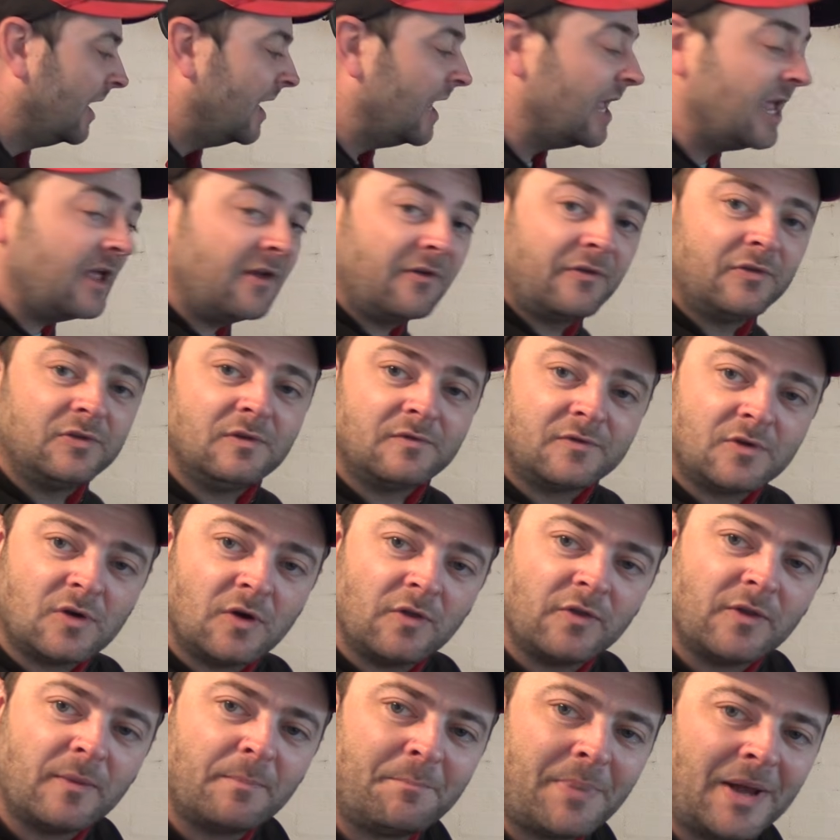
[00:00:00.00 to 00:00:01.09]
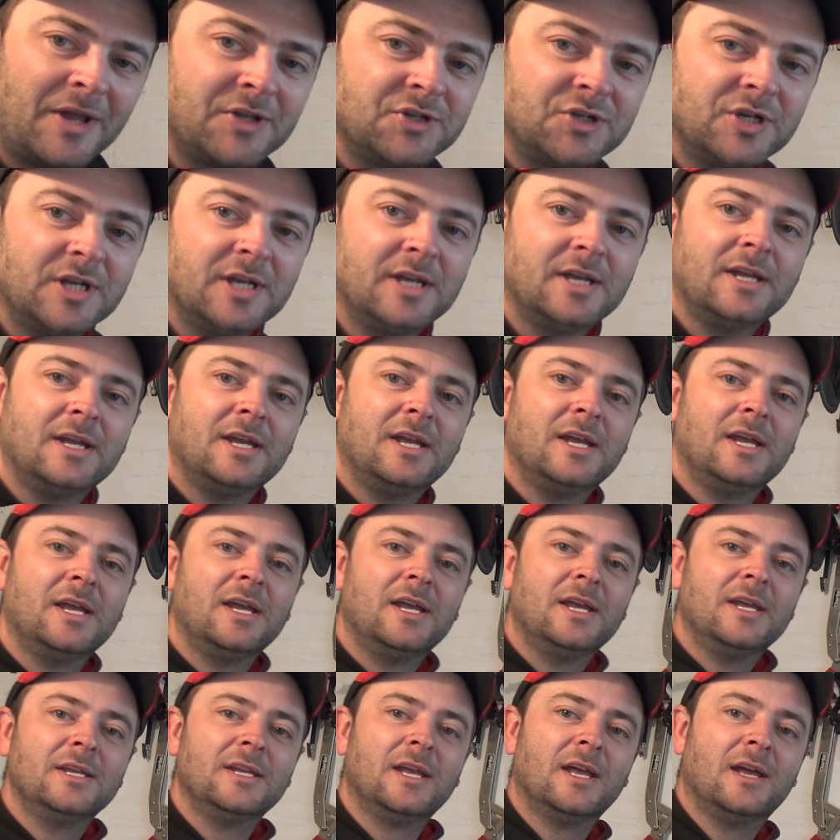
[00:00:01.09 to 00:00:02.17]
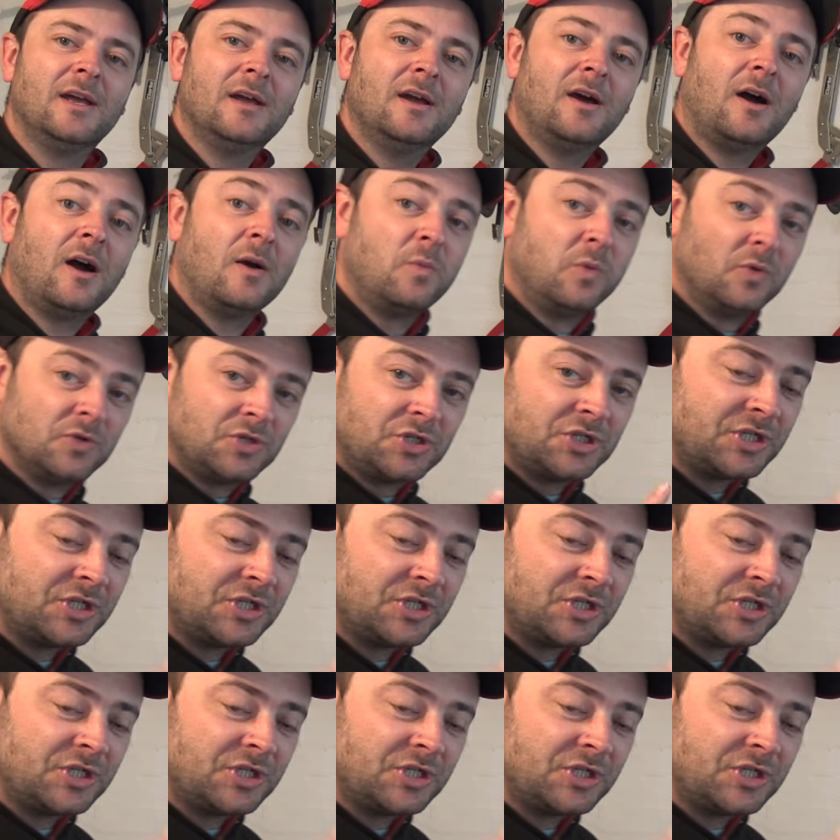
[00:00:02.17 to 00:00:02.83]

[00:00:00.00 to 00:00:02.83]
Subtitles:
if you've got the budget, yeah, I would